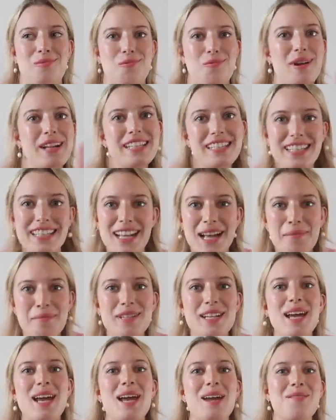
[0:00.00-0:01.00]
what's the
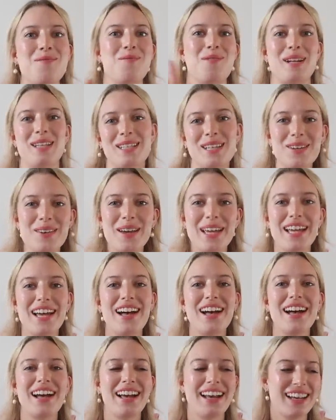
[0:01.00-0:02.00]
update, what's going
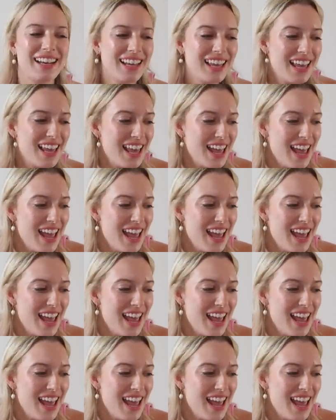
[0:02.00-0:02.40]
on,